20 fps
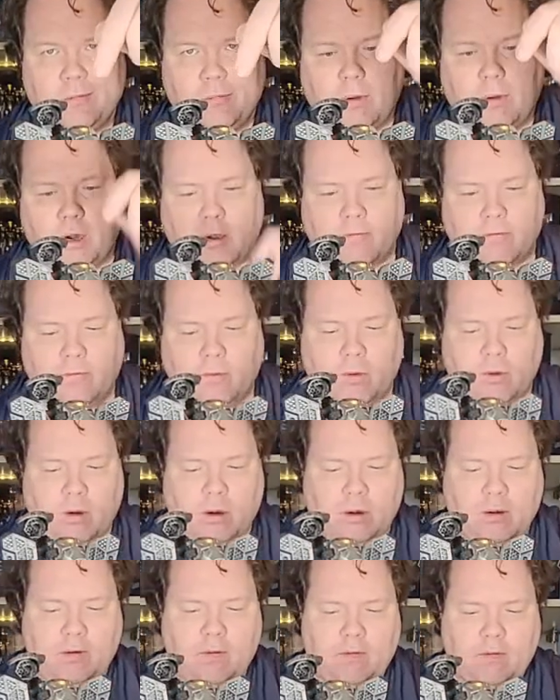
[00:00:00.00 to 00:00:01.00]
Mark
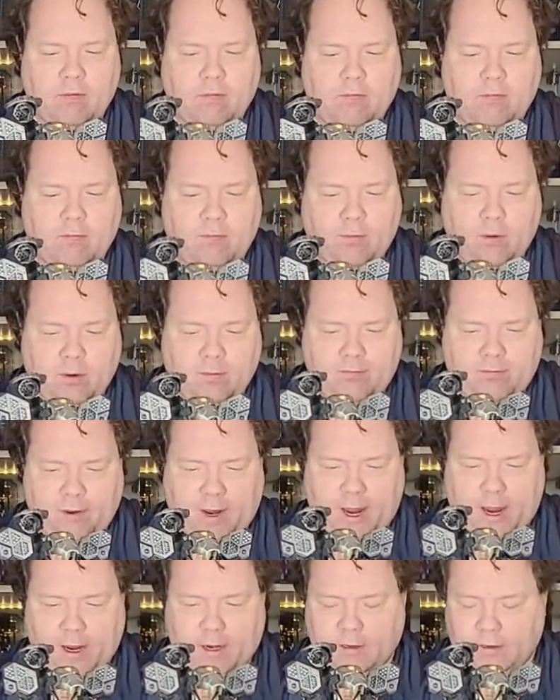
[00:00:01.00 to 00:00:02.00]
IV for
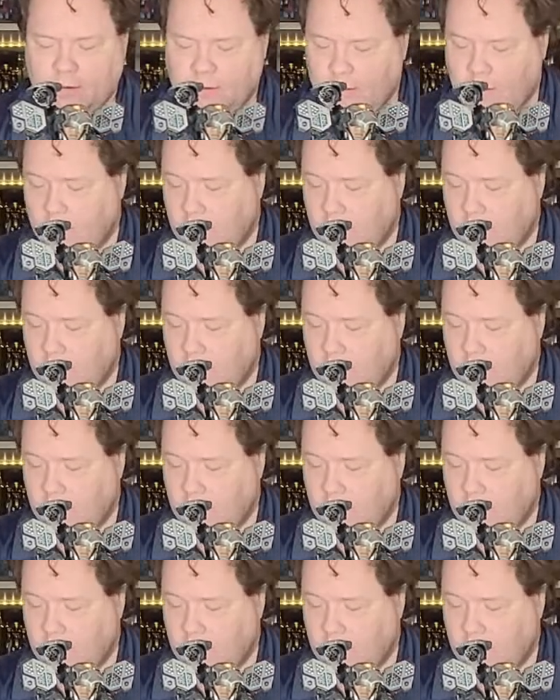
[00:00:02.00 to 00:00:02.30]
fact,